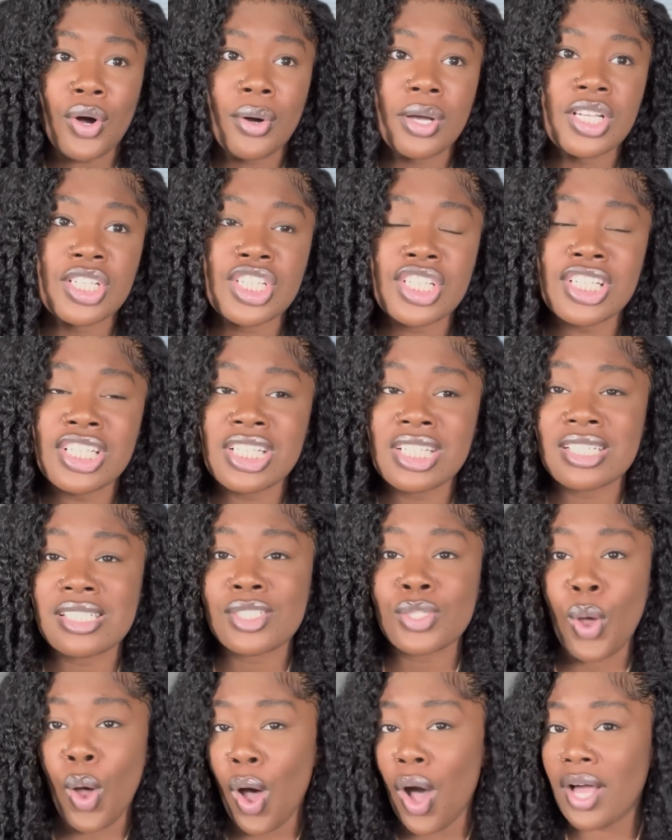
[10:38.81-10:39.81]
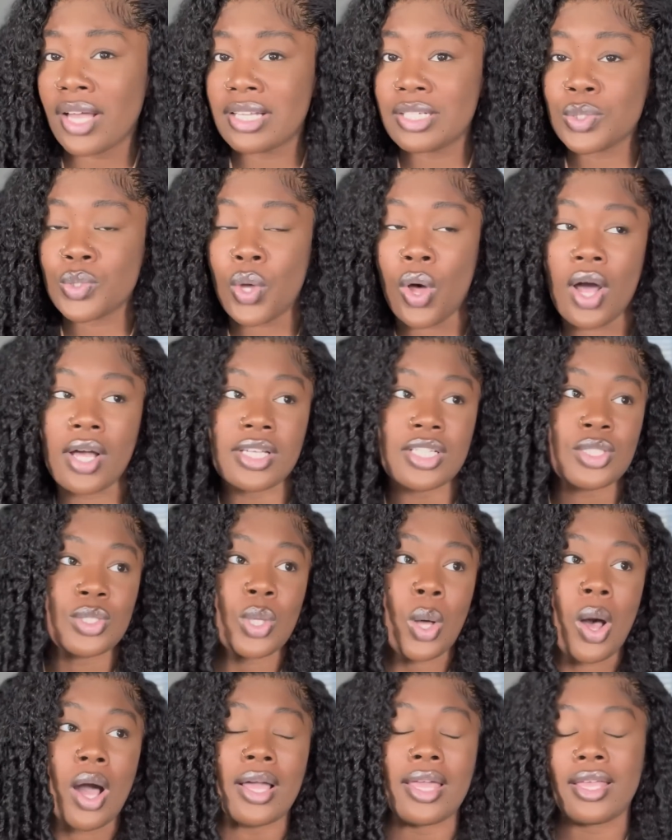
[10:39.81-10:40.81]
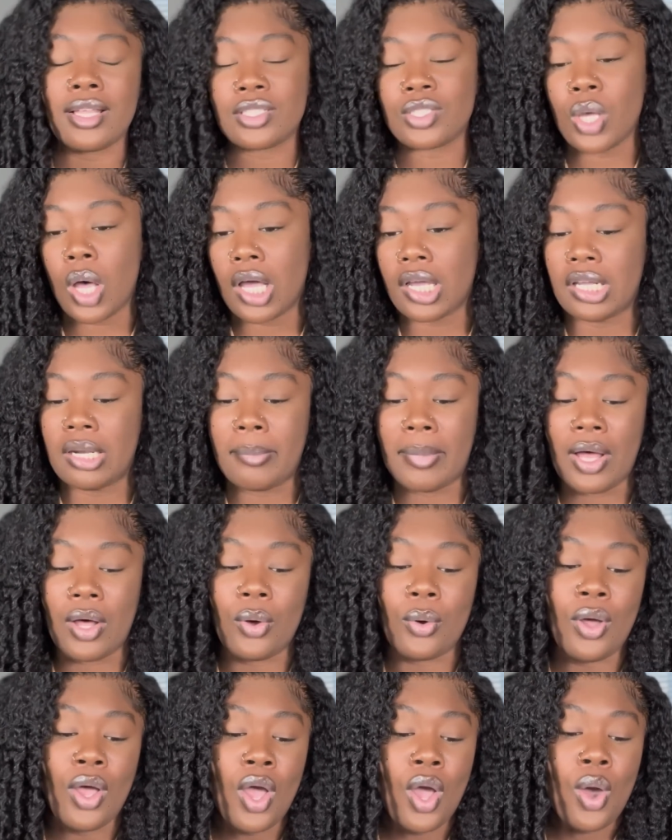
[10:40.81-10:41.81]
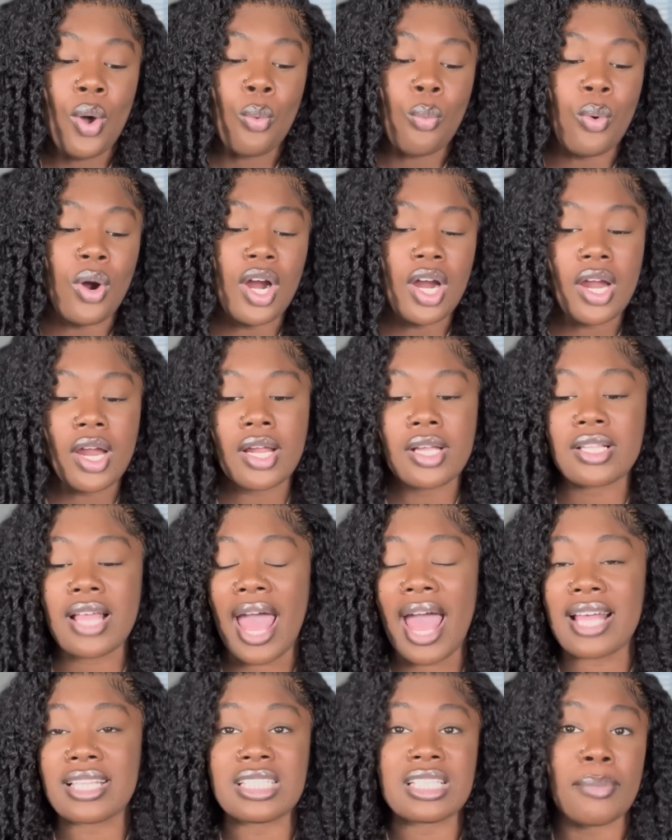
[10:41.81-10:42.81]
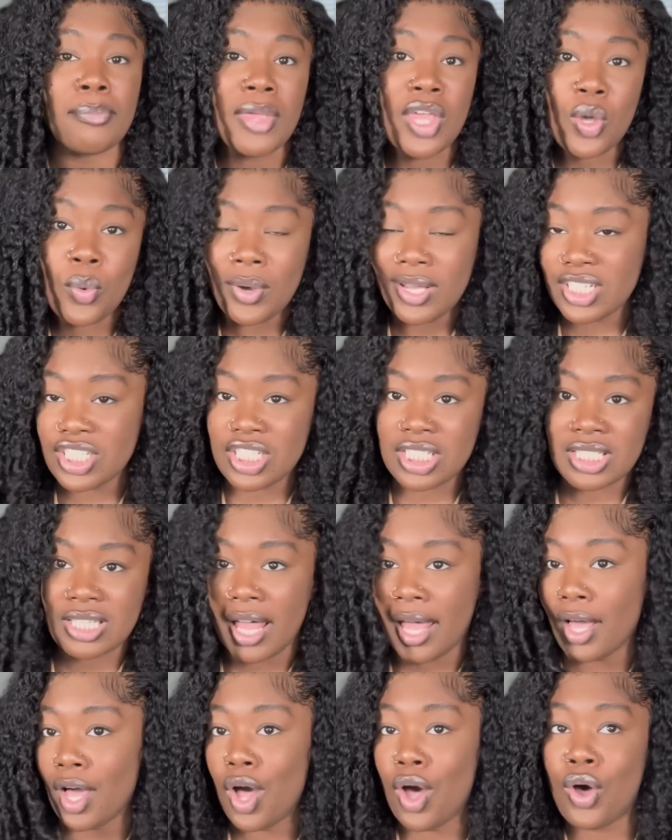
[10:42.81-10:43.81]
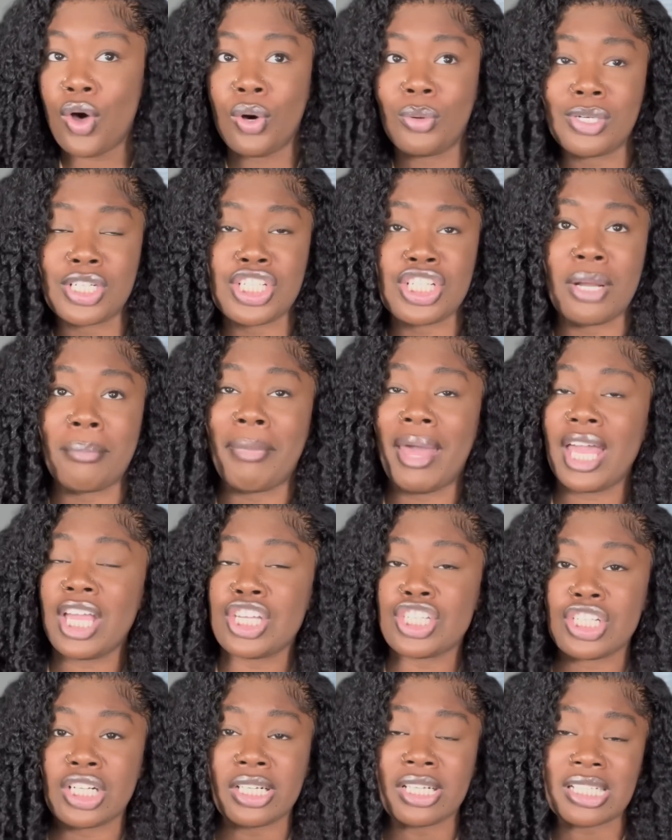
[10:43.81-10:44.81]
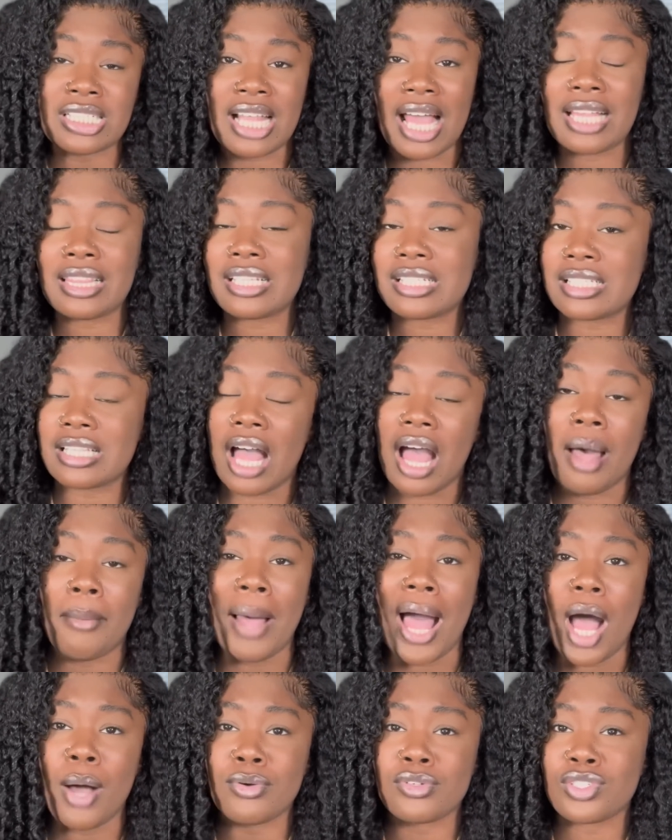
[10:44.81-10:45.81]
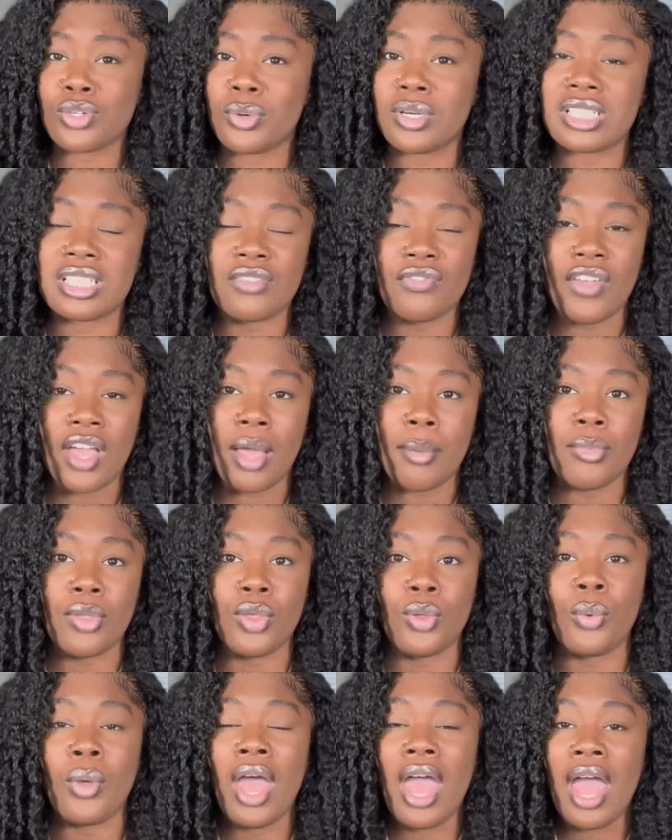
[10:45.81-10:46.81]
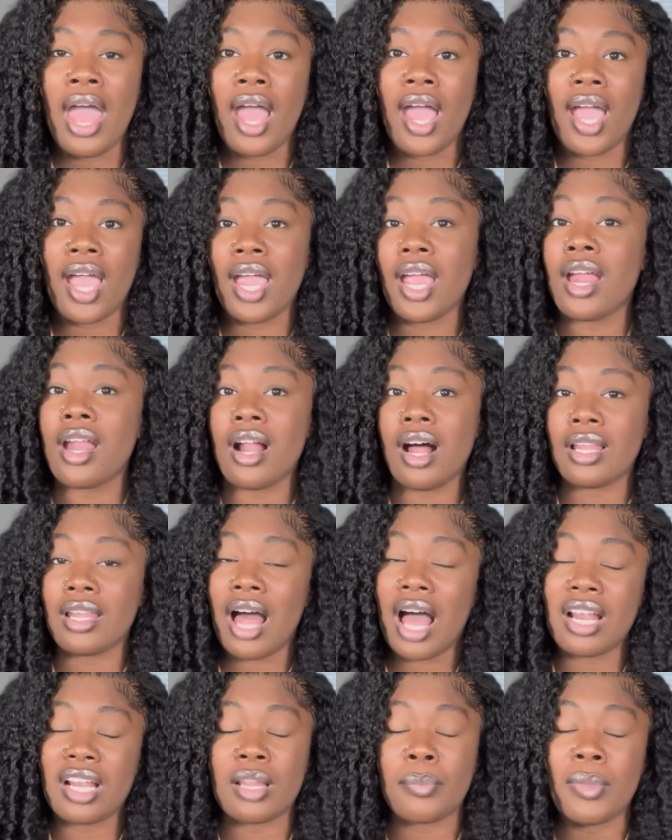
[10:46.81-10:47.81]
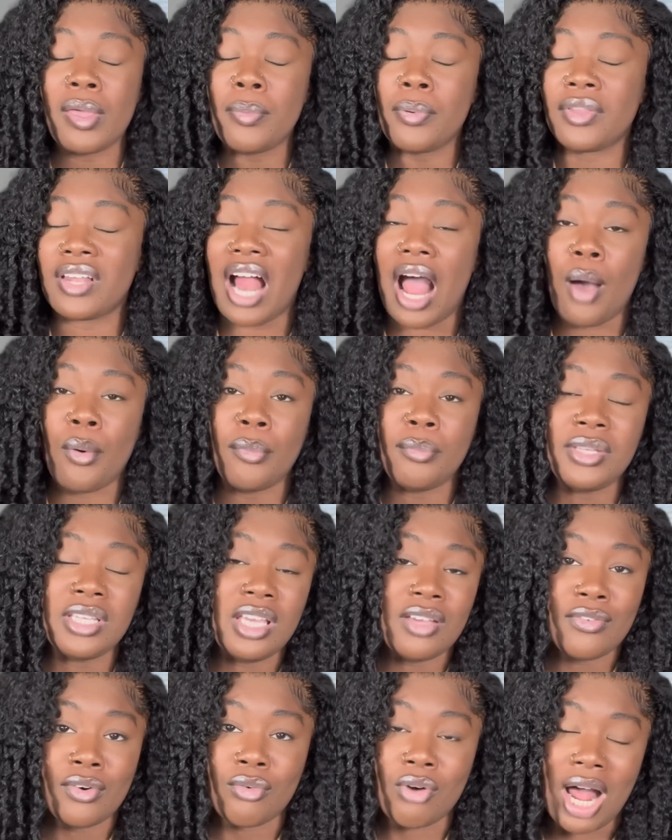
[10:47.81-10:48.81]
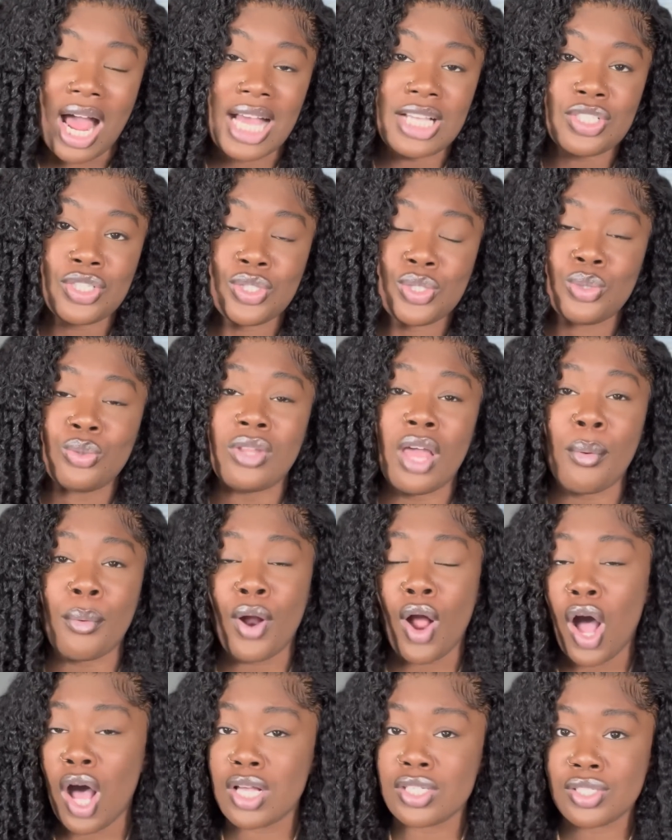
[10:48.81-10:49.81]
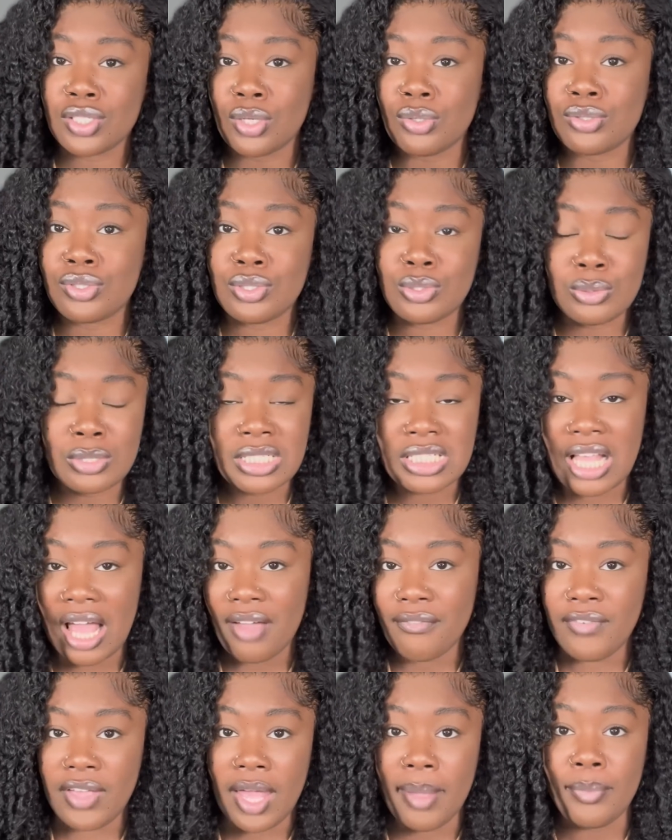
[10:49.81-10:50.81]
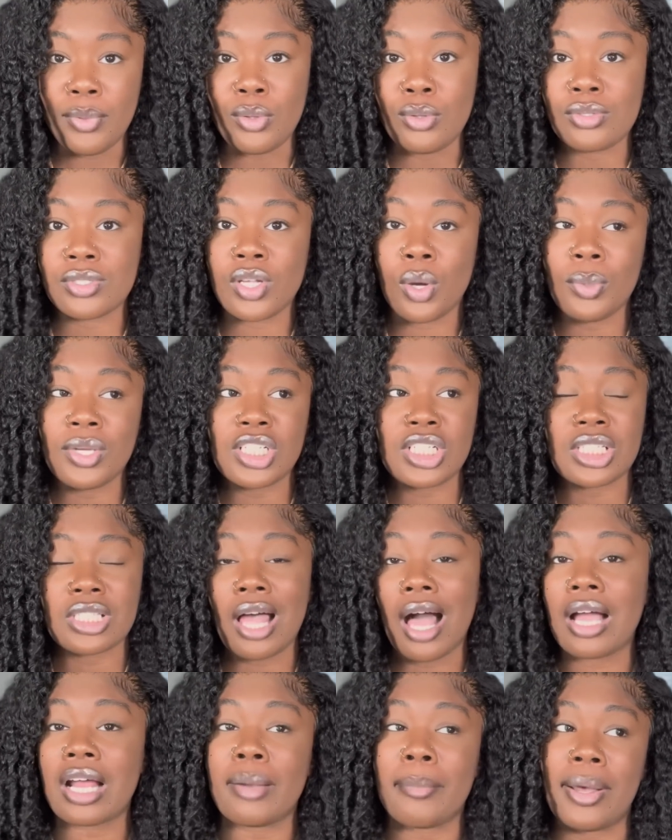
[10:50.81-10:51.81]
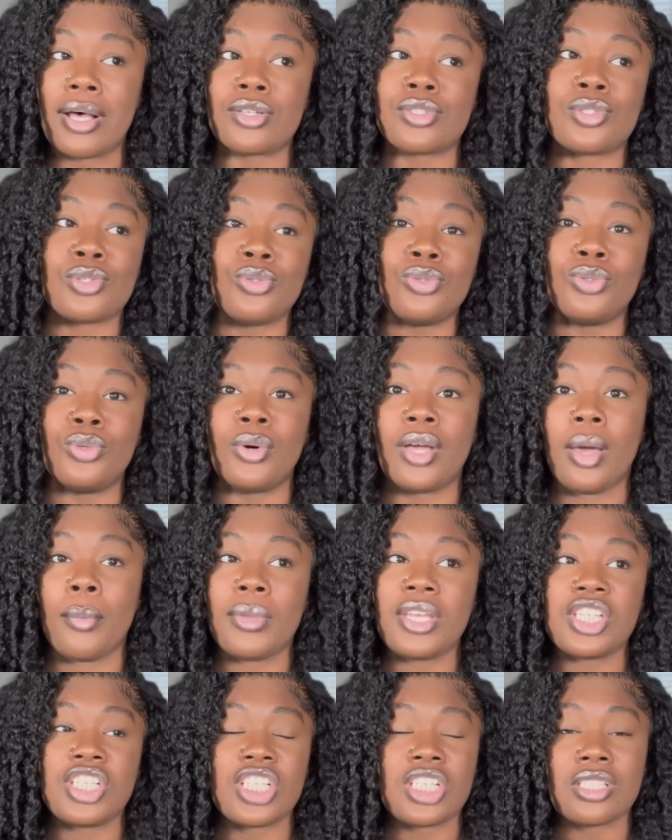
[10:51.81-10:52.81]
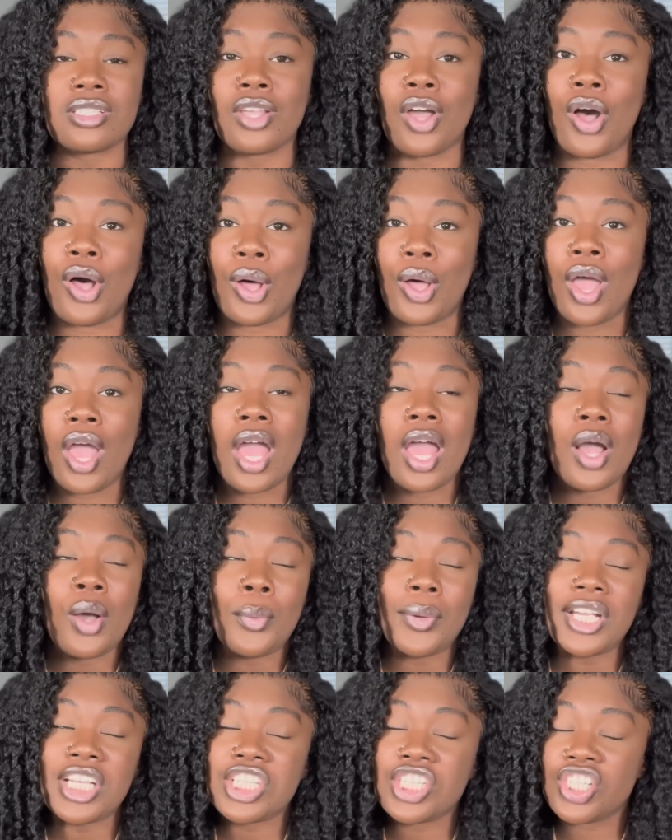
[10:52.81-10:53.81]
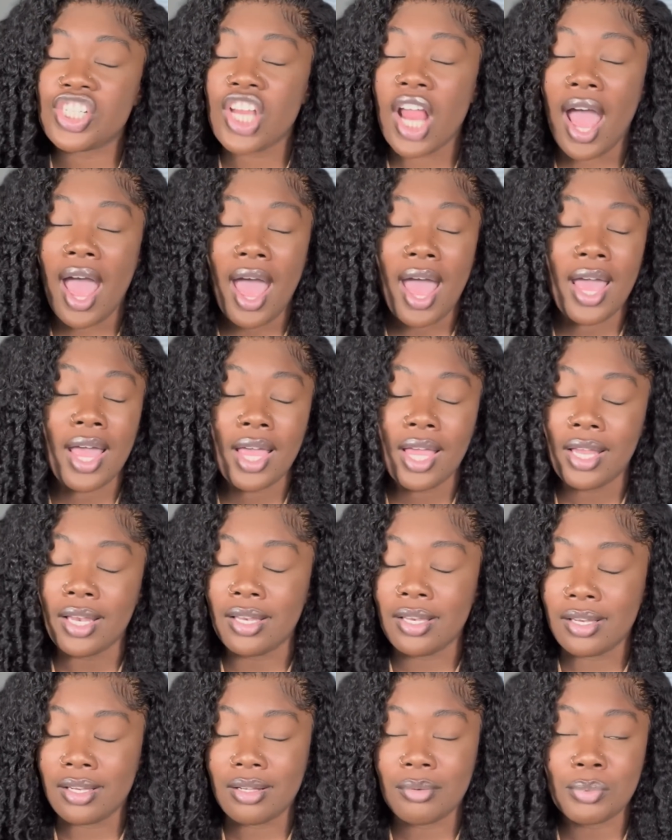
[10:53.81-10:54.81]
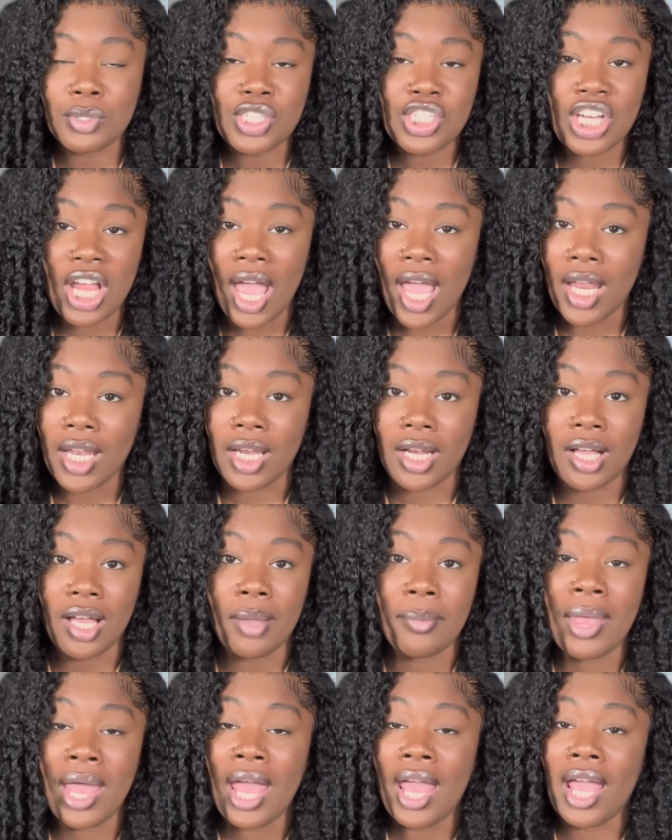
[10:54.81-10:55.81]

And she's just talking about work, asking me questions like, oh, what's your major? Because at this time I was going to FAMU, and a lot of the people that I would be giving rides to, they were also students at FAMU. So we just talking about school, and we just got, we're chatting. We chatting it up.